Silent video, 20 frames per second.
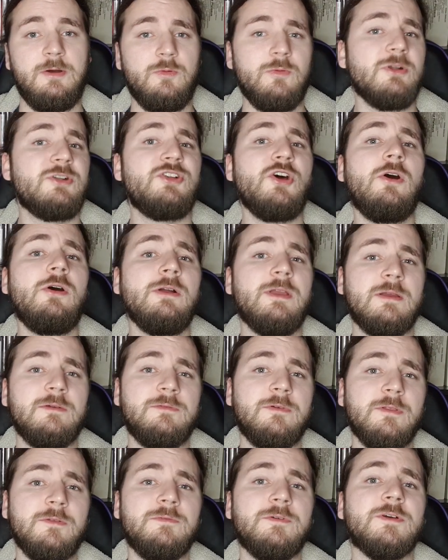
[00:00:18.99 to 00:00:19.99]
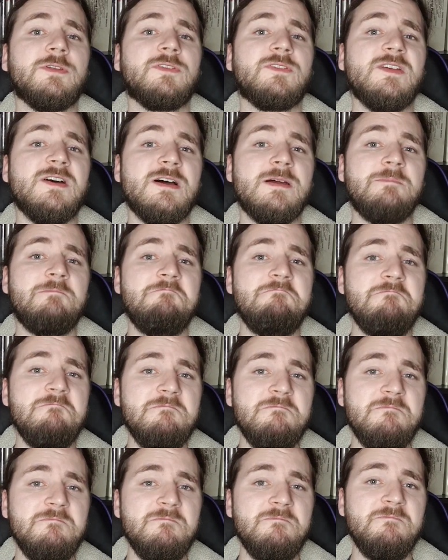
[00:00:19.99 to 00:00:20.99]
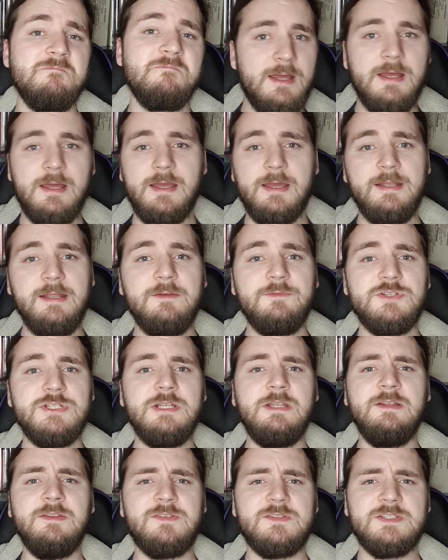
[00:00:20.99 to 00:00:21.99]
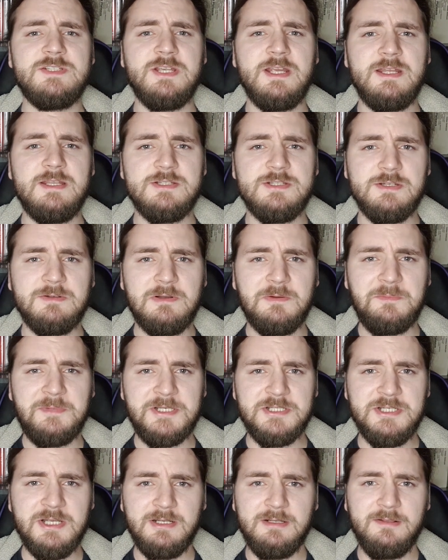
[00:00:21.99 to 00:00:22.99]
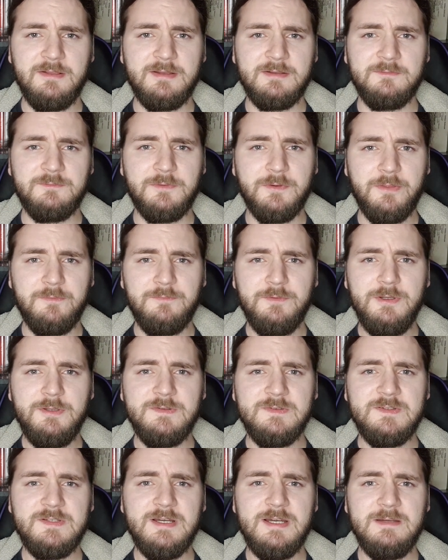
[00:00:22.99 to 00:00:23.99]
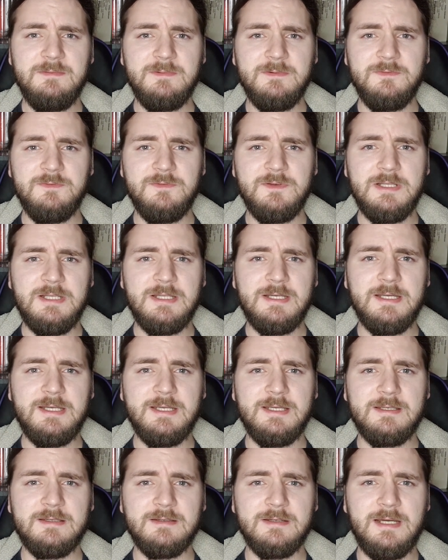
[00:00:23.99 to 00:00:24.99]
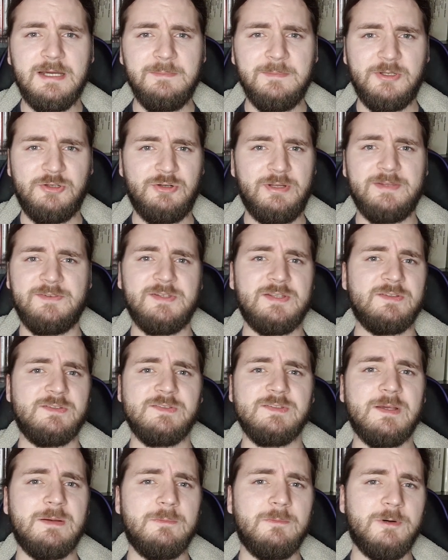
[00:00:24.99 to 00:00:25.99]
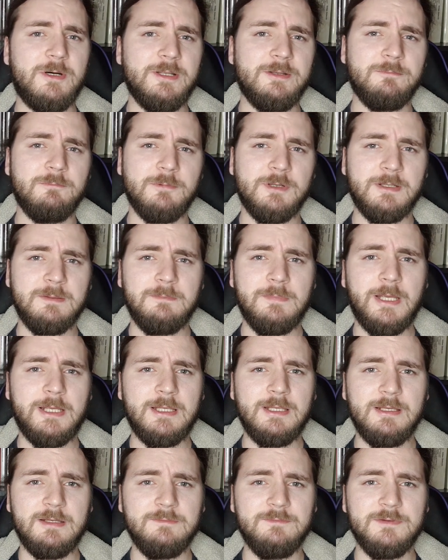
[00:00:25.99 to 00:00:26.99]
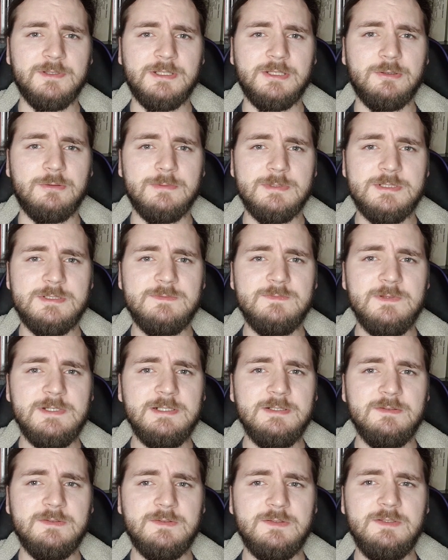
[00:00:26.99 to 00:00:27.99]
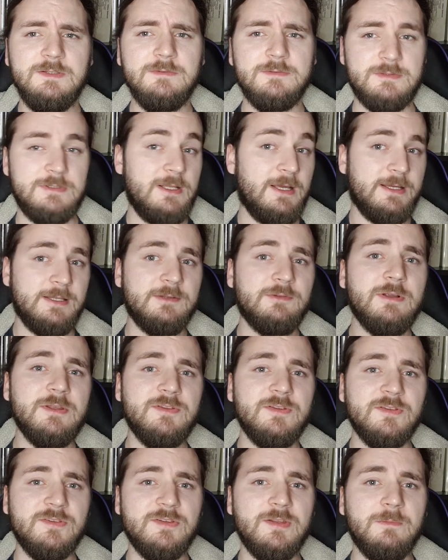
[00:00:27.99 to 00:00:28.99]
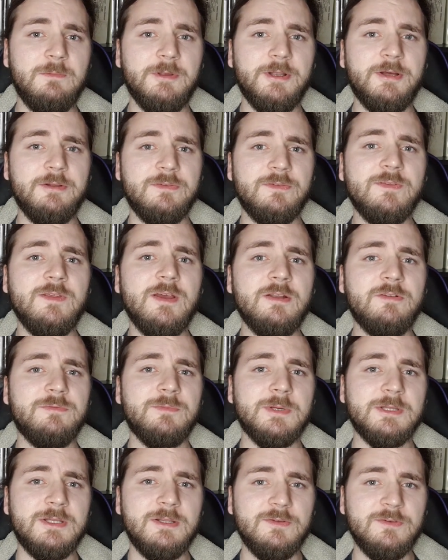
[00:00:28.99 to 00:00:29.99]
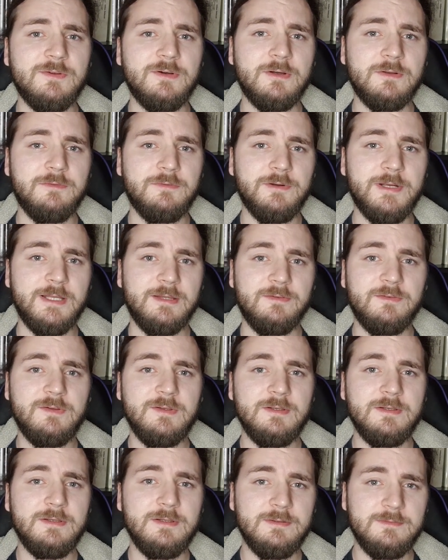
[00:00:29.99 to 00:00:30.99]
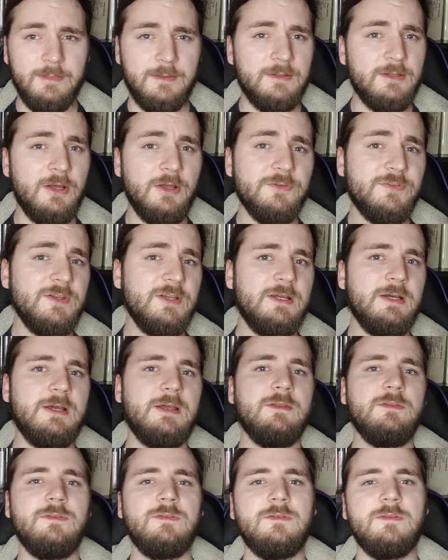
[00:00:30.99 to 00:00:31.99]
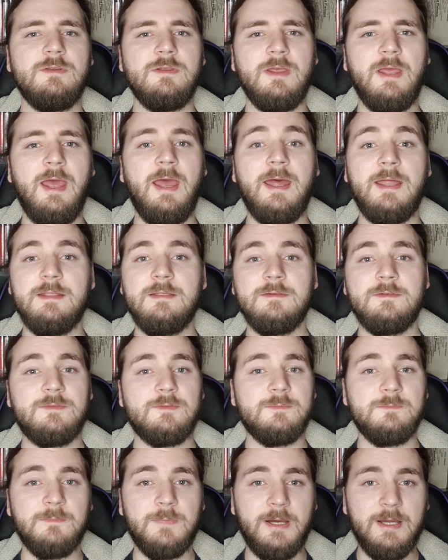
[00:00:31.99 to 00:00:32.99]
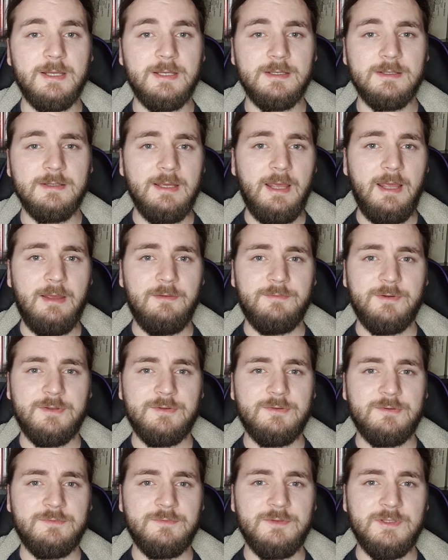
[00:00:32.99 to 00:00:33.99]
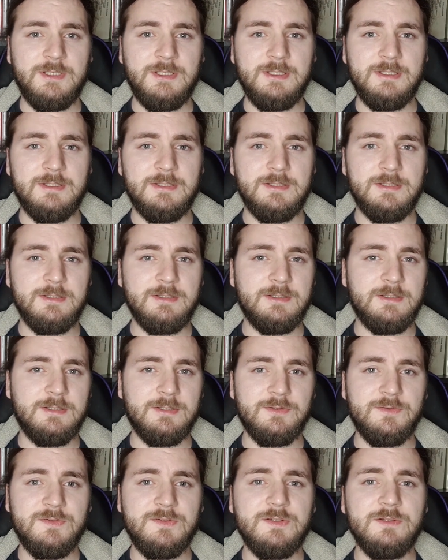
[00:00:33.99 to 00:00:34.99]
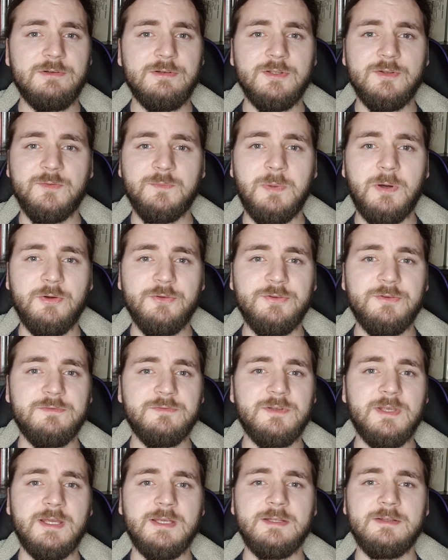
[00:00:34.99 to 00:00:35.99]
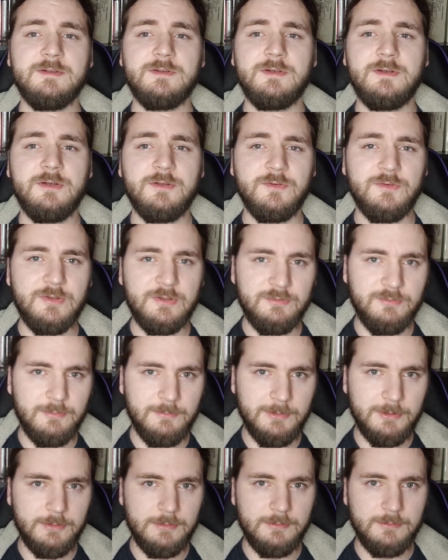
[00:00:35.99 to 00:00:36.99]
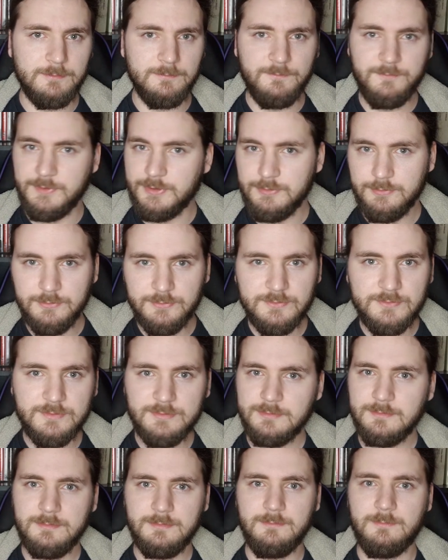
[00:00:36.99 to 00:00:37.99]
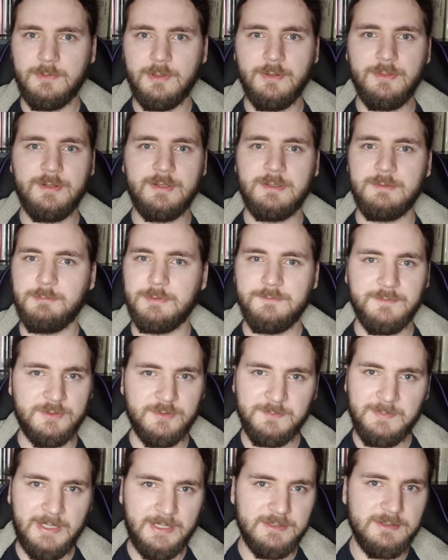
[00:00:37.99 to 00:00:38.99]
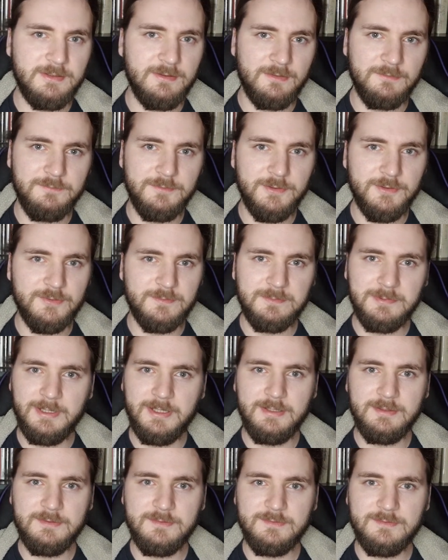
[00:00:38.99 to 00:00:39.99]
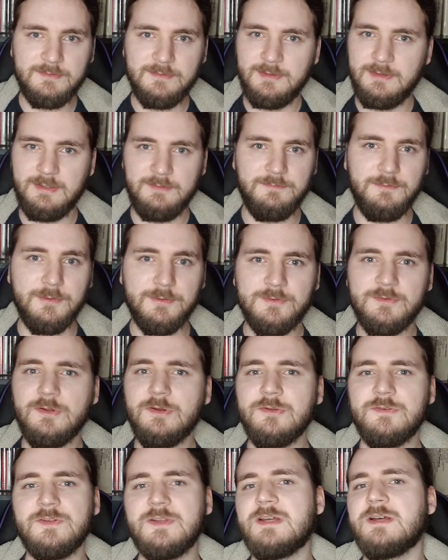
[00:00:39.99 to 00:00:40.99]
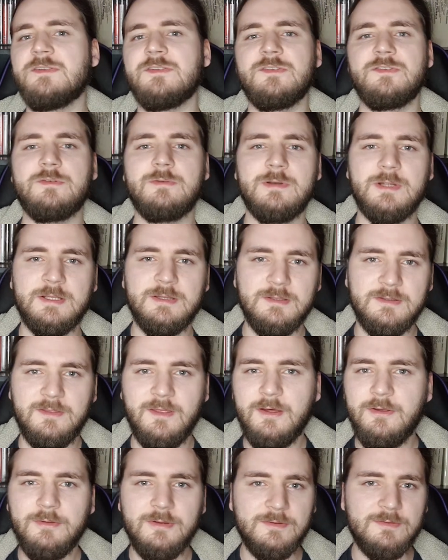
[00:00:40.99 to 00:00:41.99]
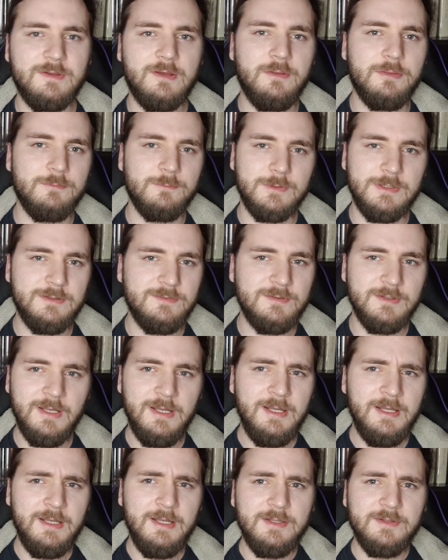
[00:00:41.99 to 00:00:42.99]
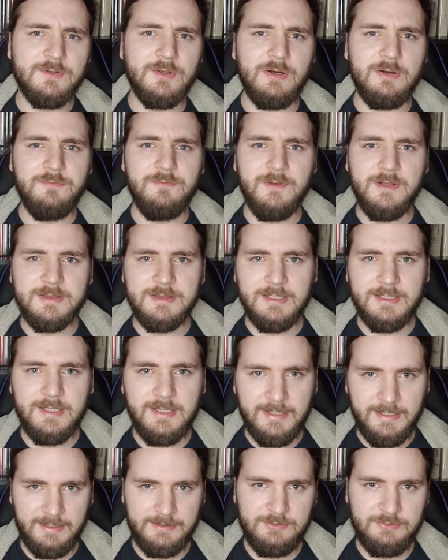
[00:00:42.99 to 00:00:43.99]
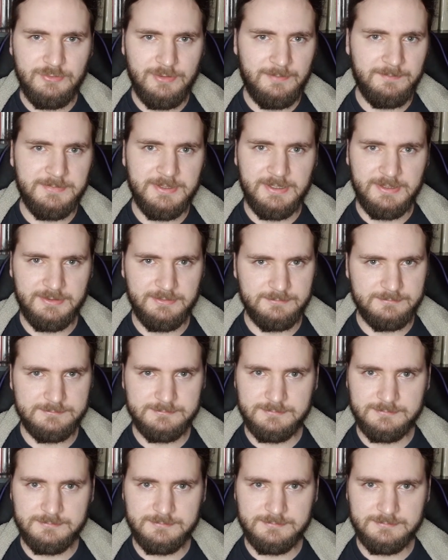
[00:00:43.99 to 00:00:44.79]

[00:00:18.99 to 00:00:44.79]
we're talking for the first time. Enough shit has changed around my channel that for the first time I feel like I'm addressing someone when I'm making a video, which feels huge, like addressing someone outside of my Discord friends. The Nausicaäst and my Evasophy series both have gained considerable views, more than I would have expected in the first place. The first Nausicaäst is correct, 1,000 views. So I felt like I had to update